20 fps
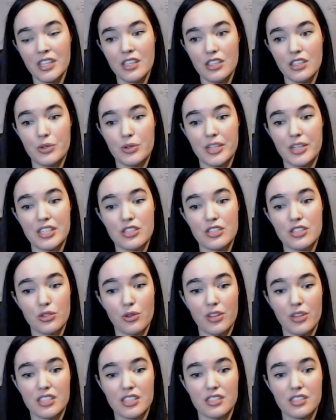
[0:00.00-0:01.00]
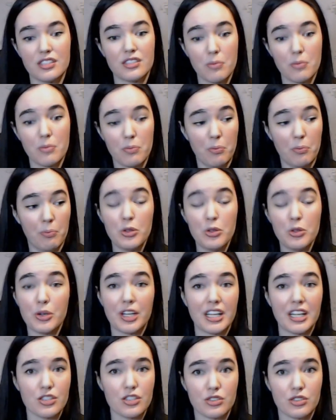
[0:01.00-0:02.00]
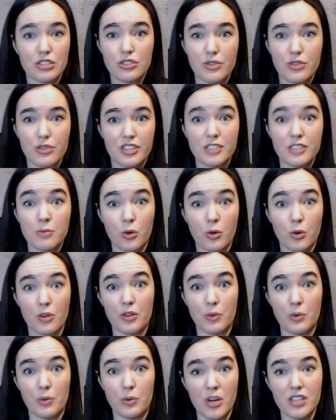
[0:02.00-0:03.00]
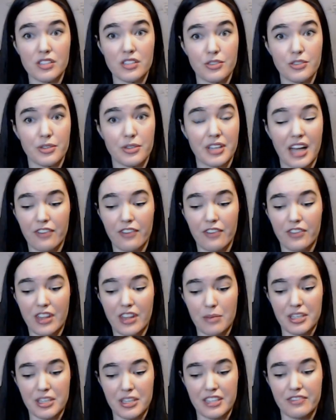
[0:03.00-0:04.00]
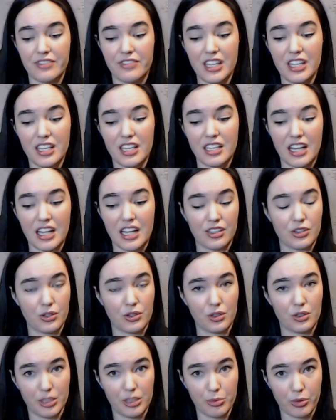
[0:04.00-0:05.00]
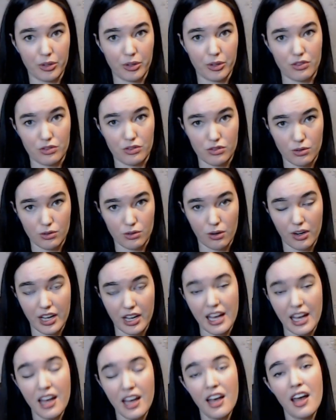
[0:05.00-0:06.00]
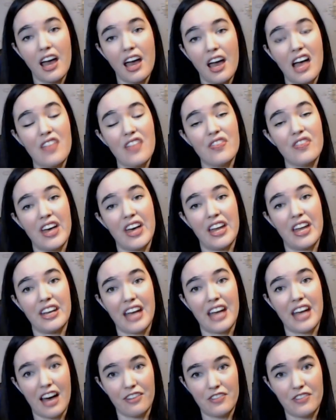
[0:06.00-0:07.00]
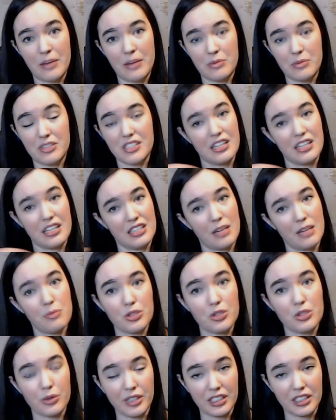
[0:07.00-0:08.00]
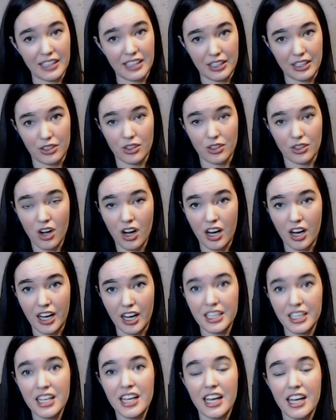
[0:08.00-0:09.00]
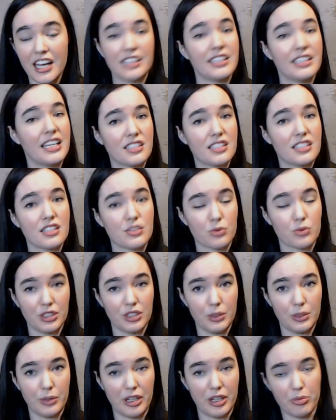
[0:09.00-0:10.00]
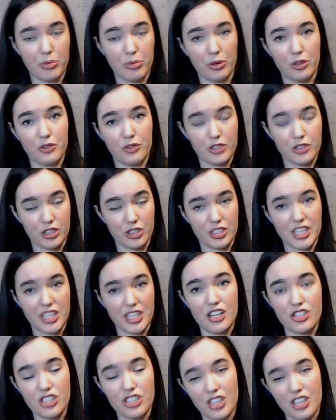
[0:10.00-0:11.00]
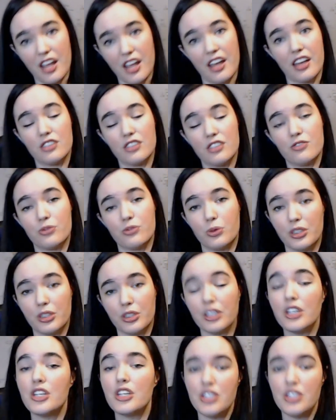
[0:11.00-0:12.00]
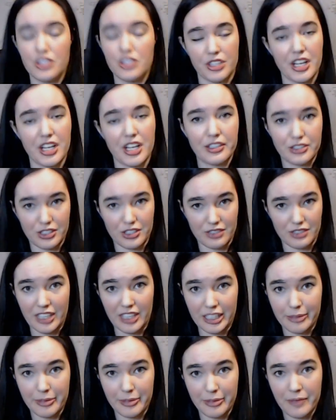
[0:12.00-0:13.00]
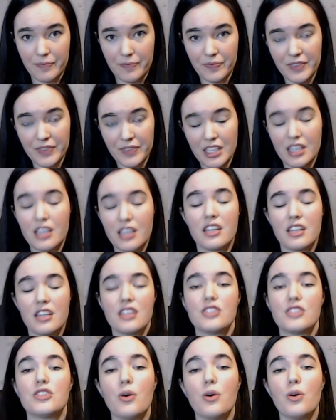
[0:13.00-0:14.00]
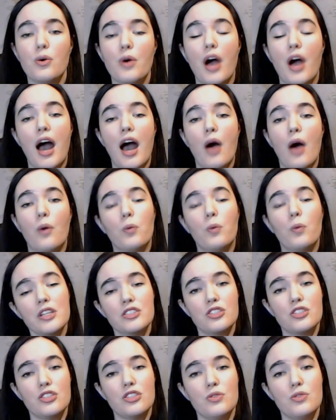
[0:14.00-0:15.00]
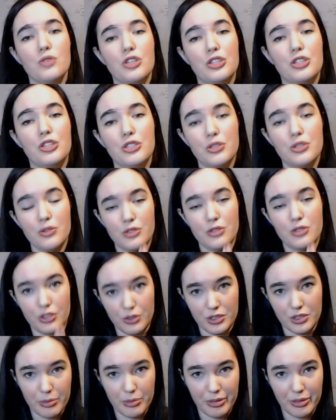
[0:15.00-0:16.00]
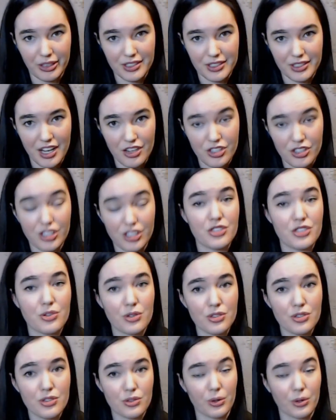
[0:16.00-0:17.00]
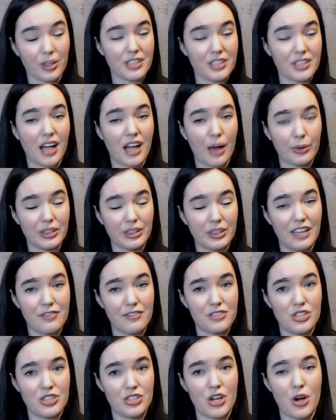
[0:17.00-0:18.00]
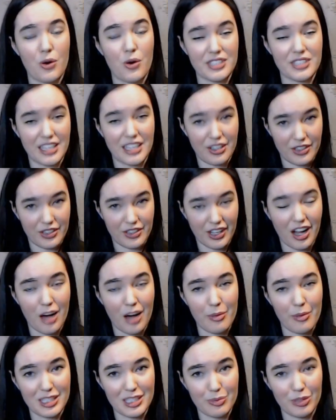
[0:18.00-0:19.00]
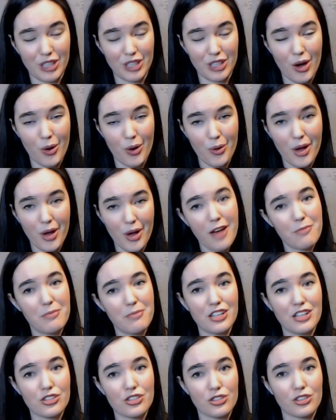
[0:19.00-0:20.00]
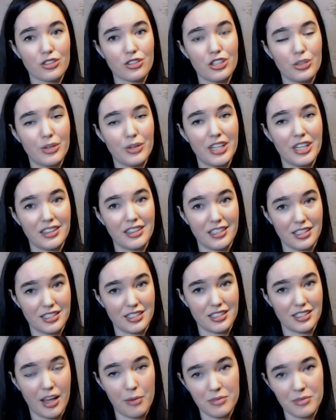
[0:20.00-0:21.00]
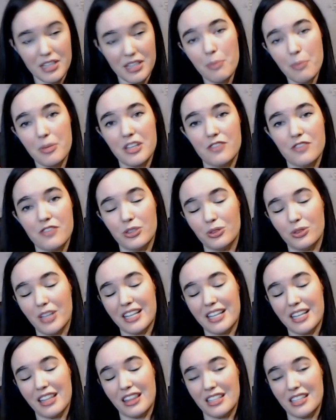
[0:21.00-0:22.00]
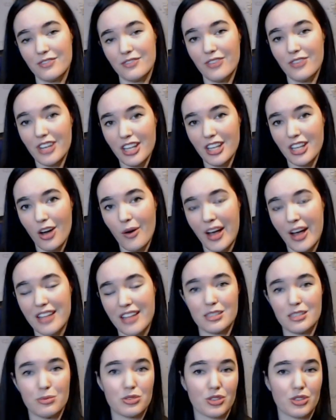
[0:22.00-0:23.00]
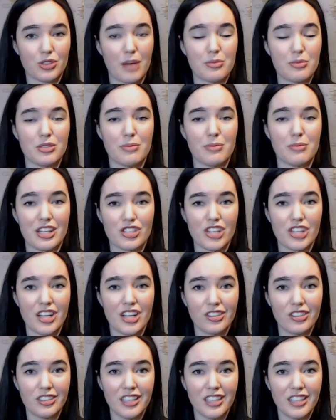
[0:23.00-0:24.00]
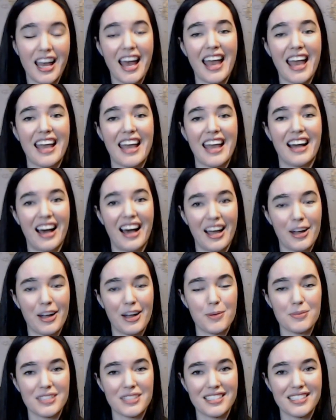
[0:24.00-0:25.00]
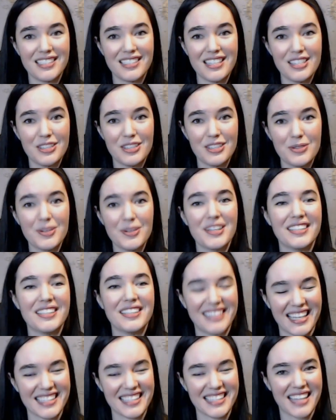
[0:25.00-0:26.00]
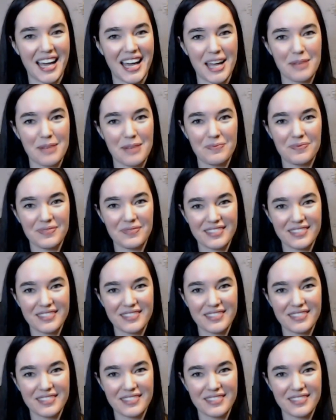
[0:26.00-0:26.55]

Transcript: You can do this, you can actually do this more than once. You can have them give in at an early point in the story and then have them stand up to it later on. And that does really well both for your tension and for your character development. So what do you do to build tension in your stories? I would love to know down in the comments below. Make sure that you hit this thumbs up if you like this video and subscribe to my channel, and I hope to see you next time.